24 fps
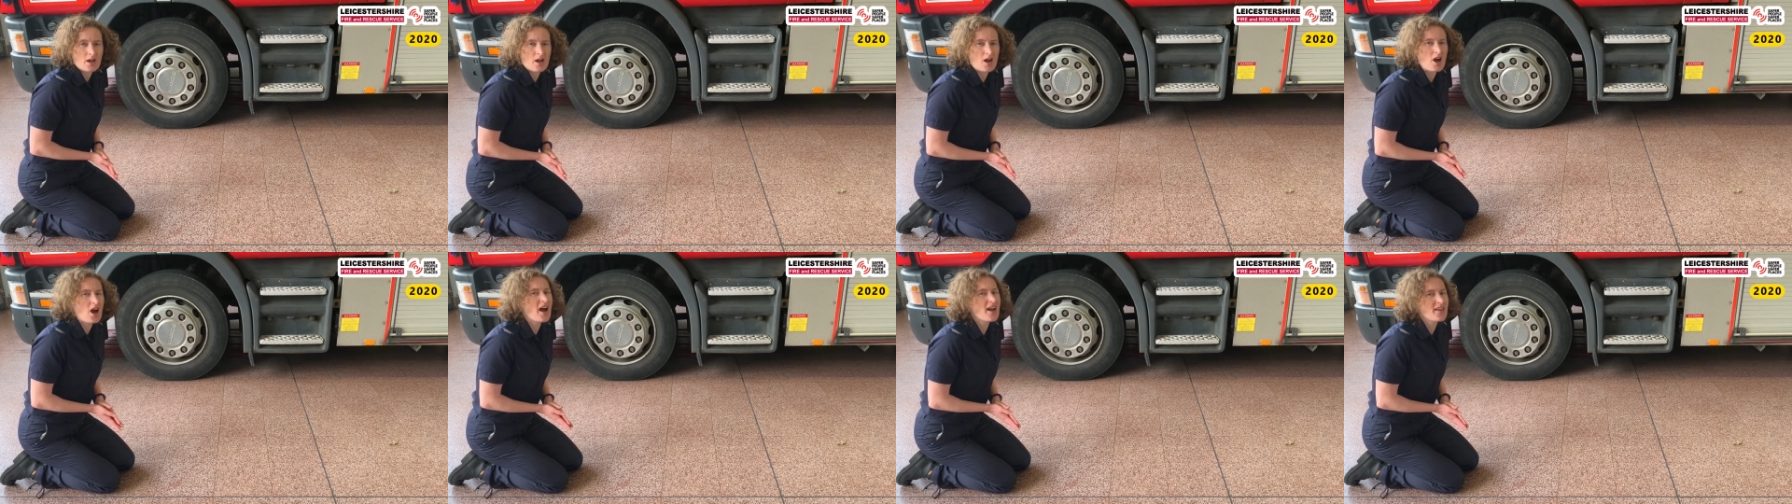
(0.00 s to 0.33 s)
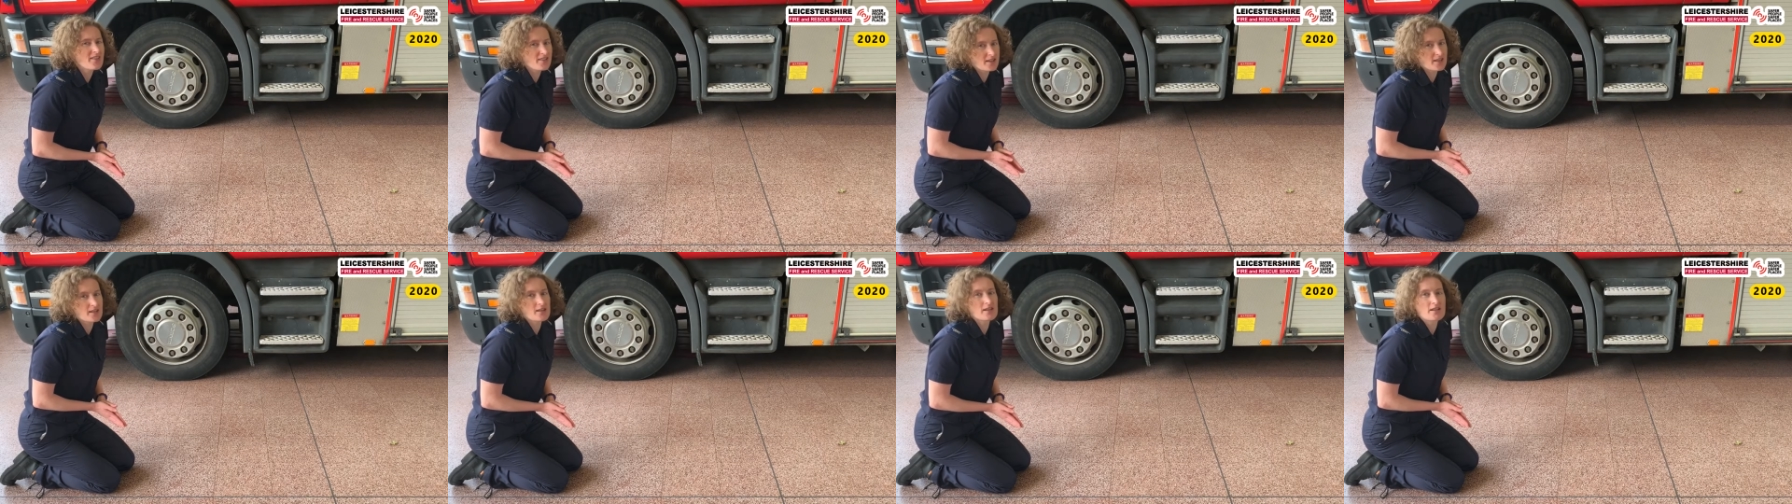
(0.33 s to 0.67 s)
I
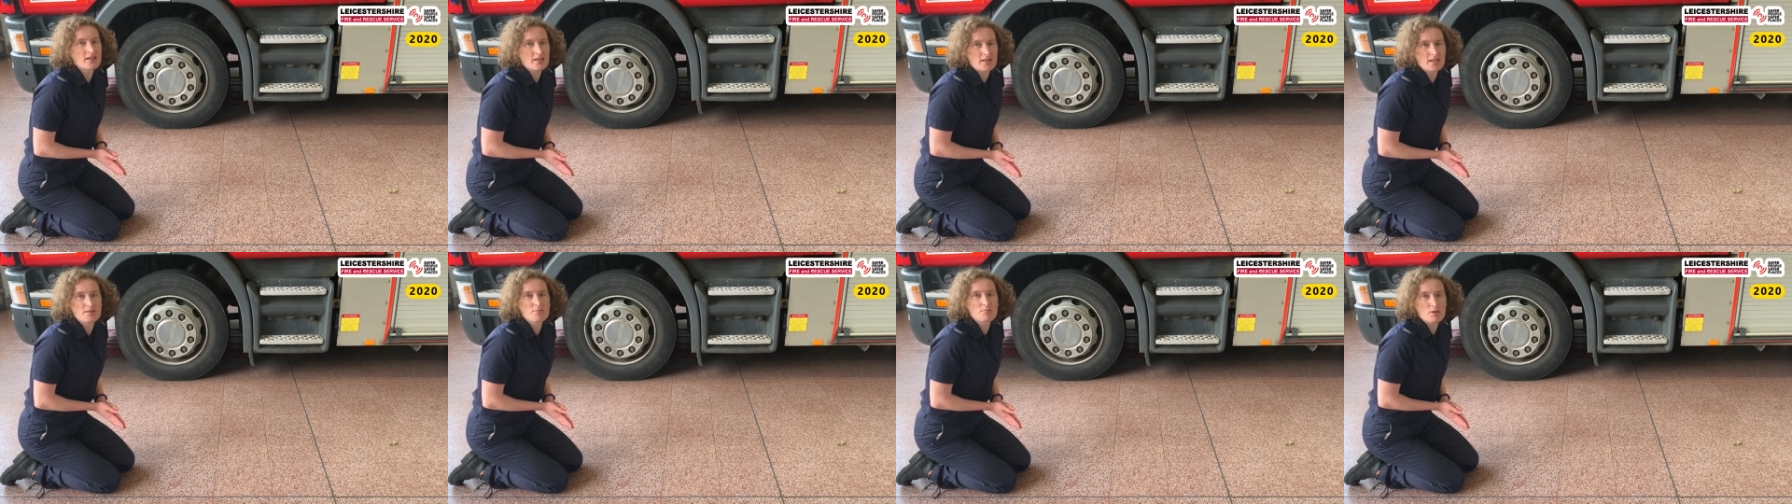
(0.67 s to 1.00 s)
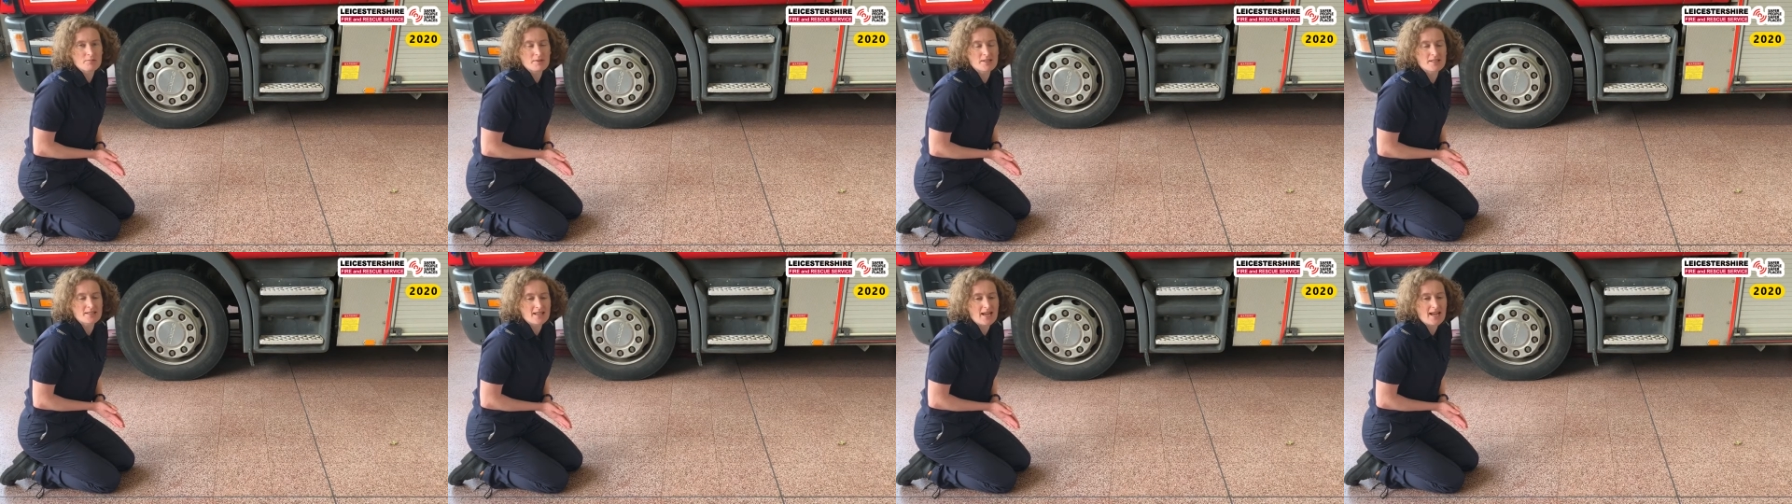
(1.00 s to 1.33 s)
think I need mum
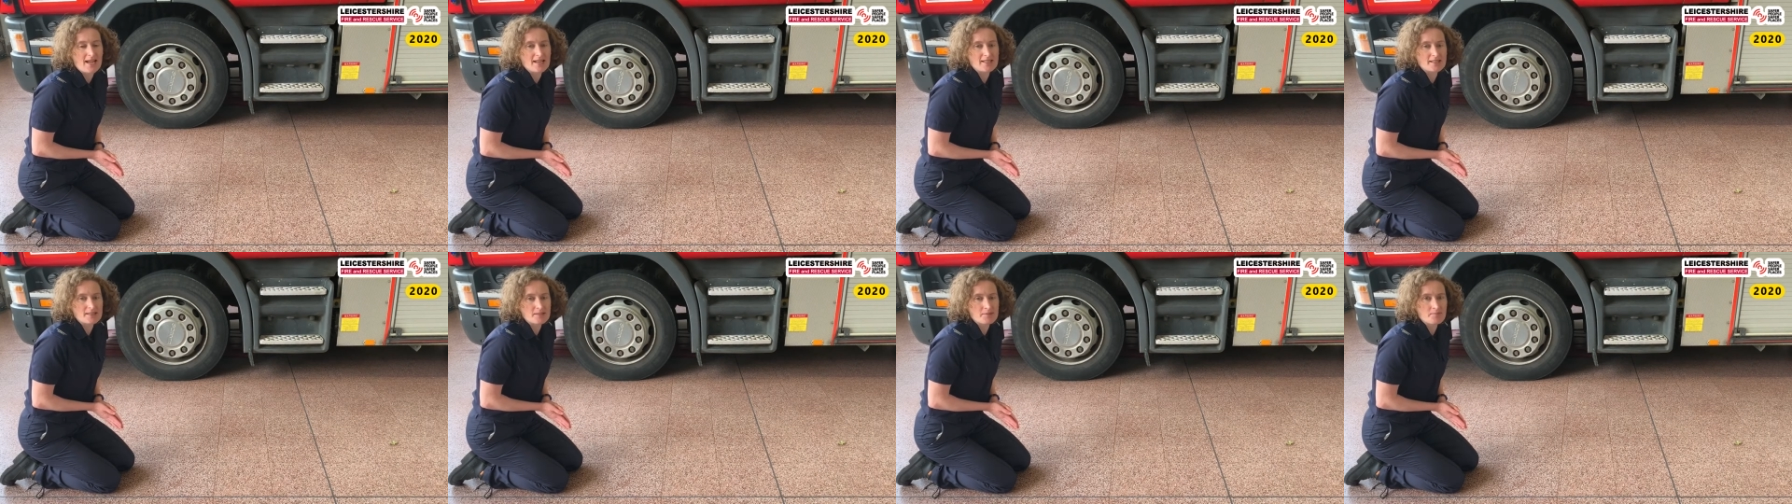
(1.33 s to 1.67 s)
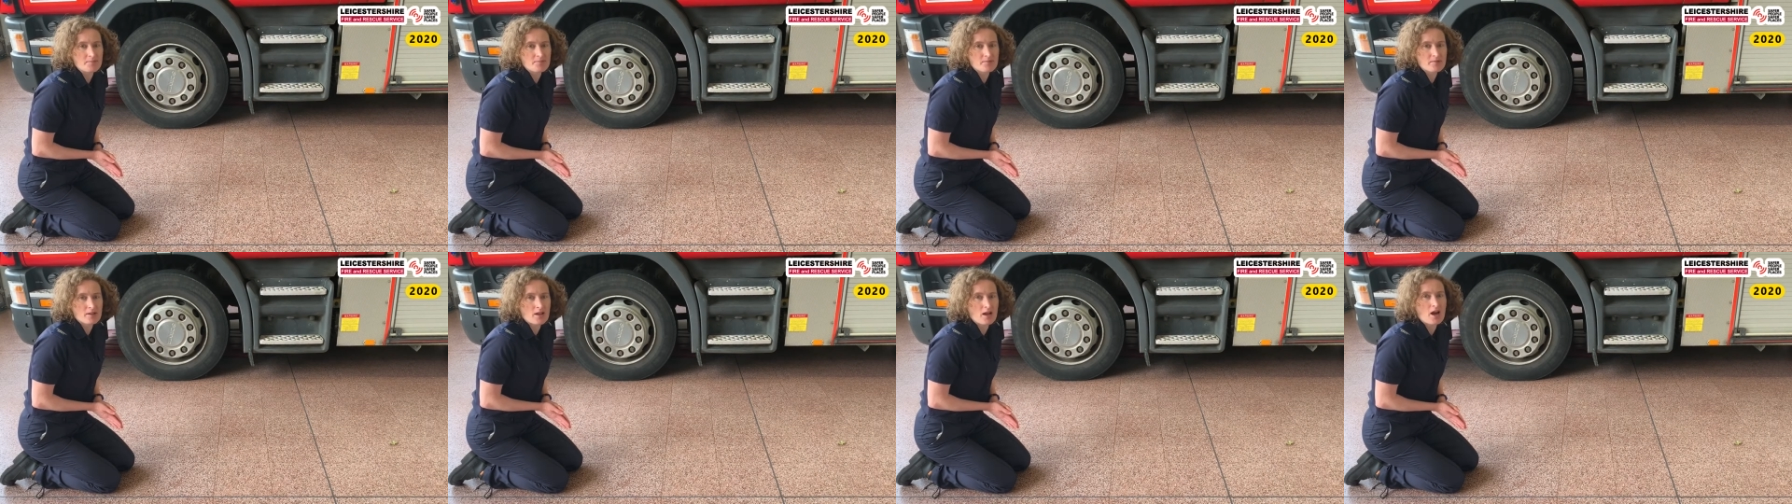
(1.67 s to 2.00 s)
and dad.
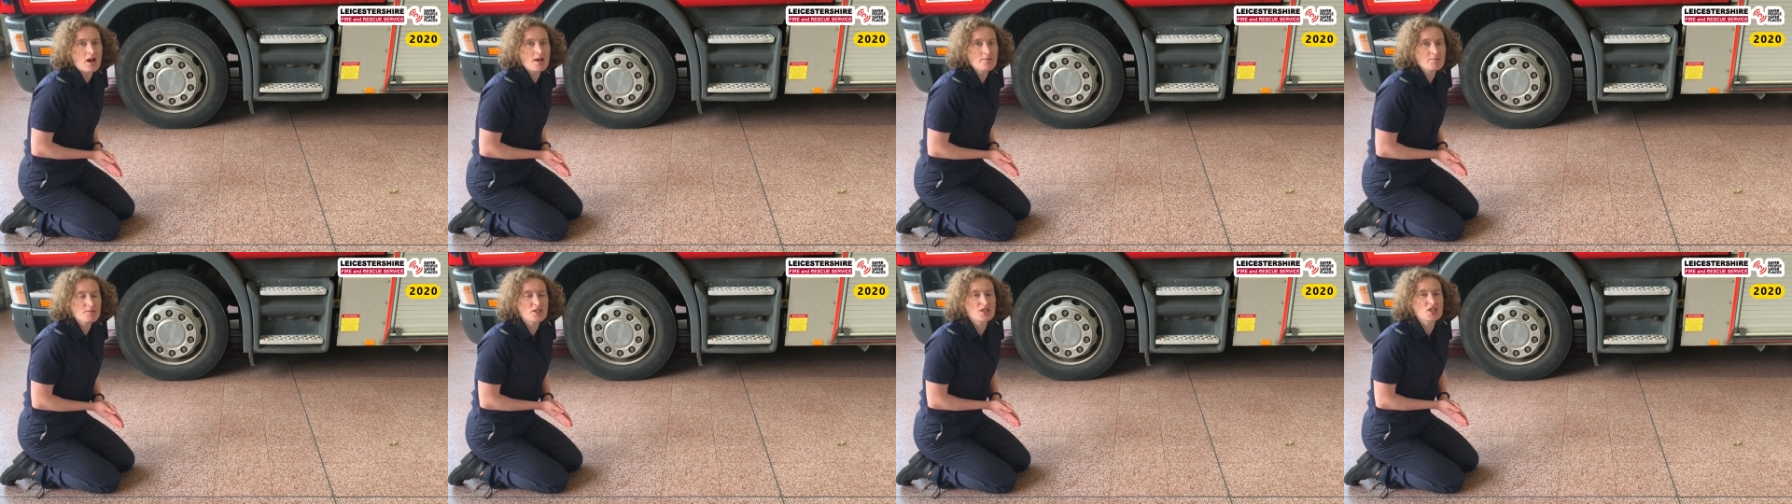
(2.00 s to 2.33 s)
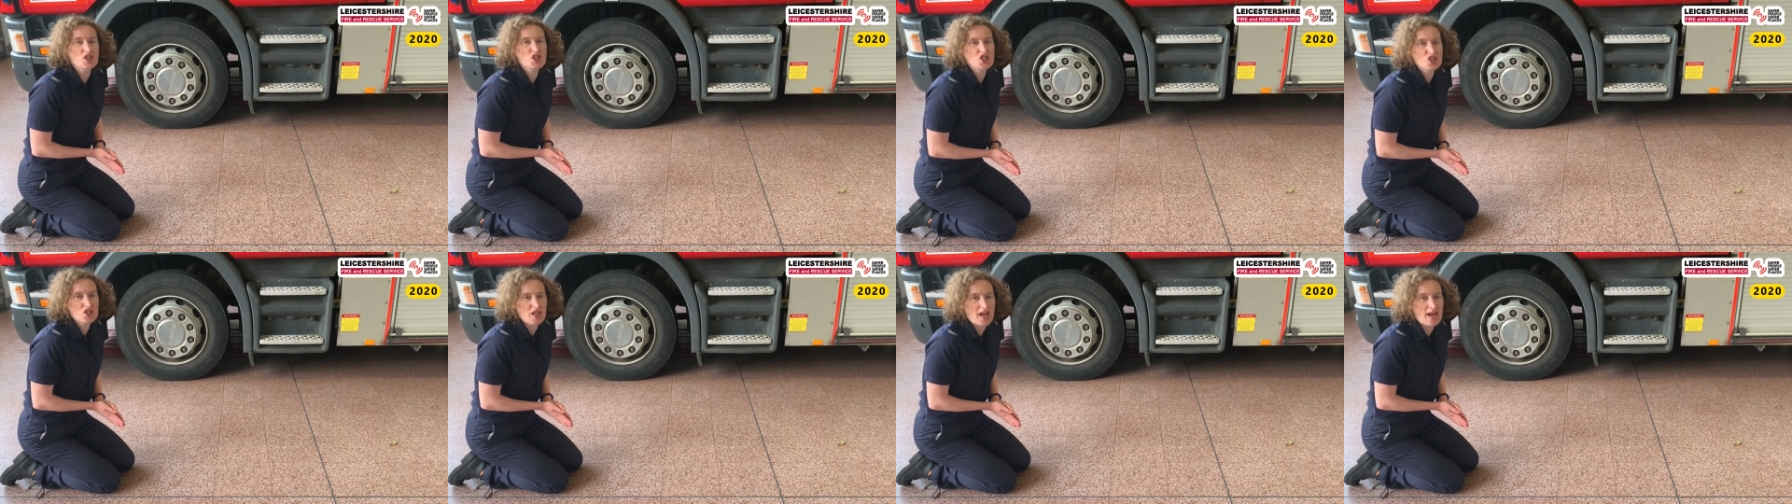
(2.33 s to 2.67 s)
I'm going to
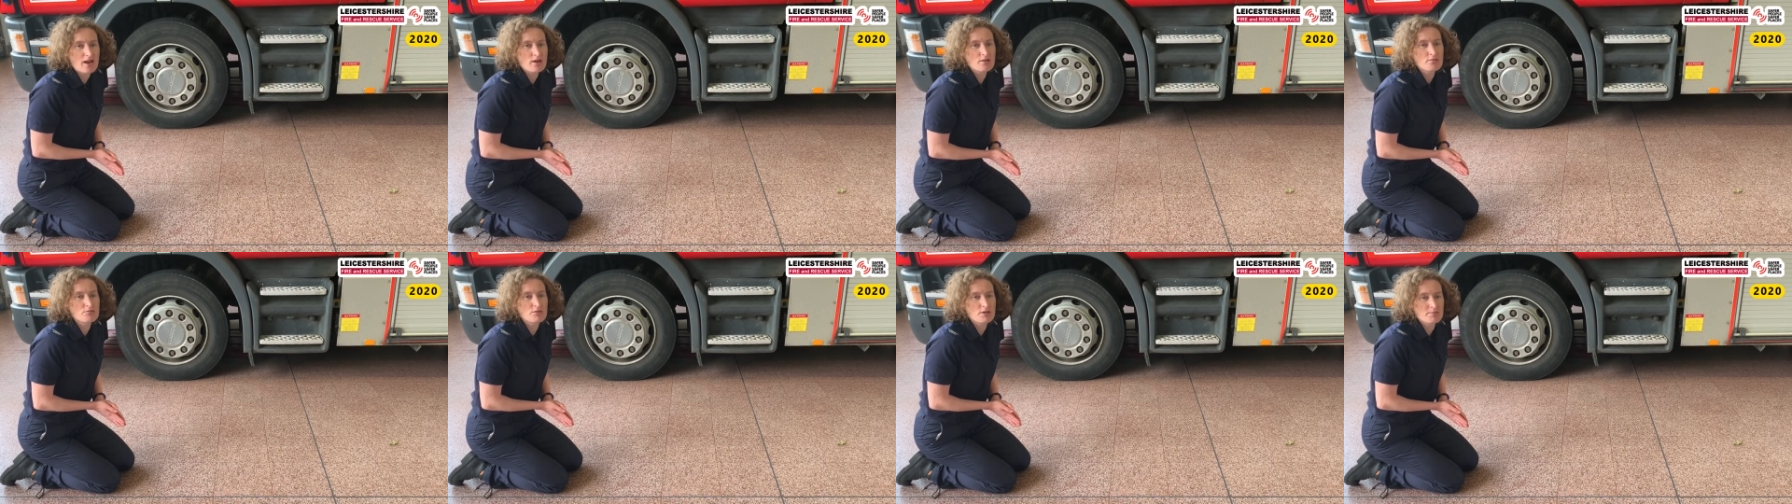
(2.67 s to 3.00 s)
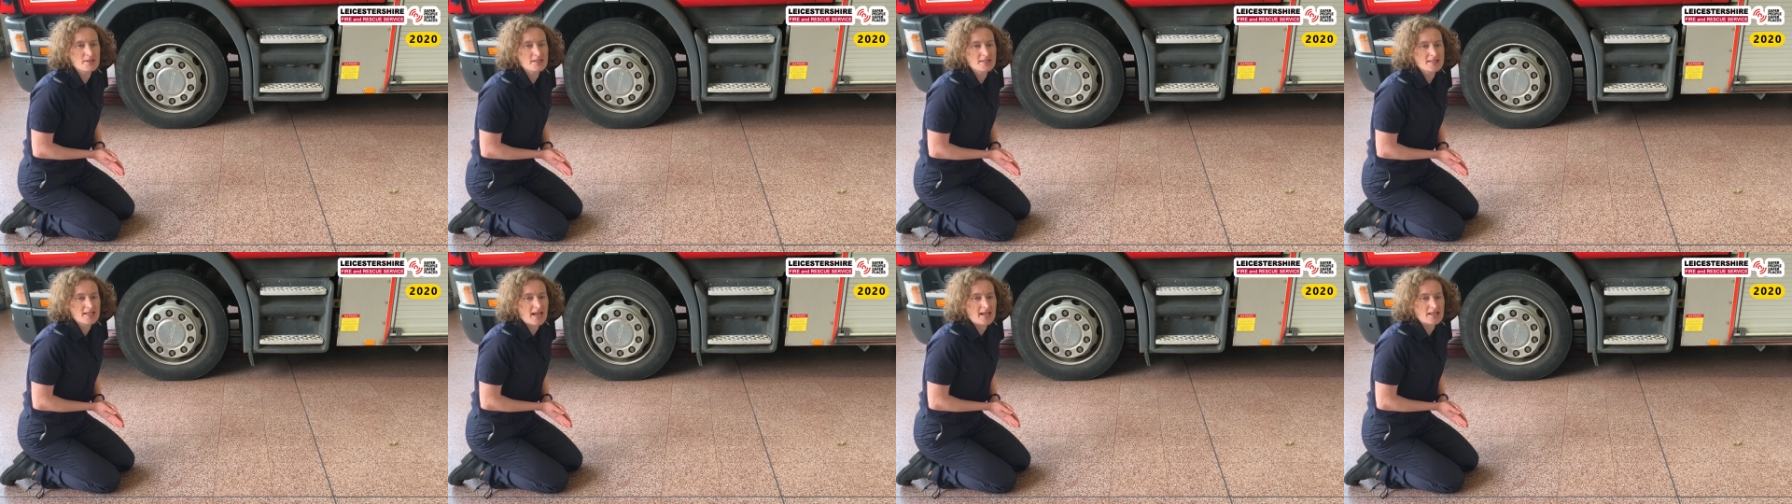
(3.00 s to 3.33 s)
shout mum
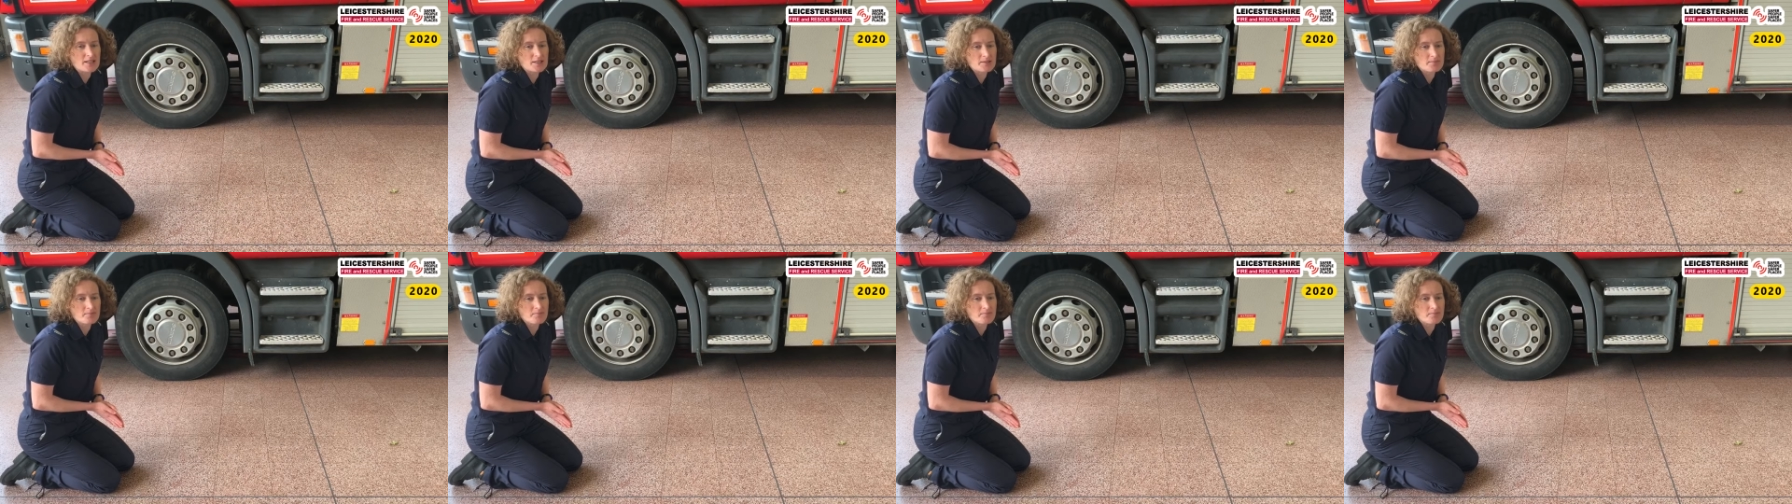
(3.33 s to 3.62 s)
and dad.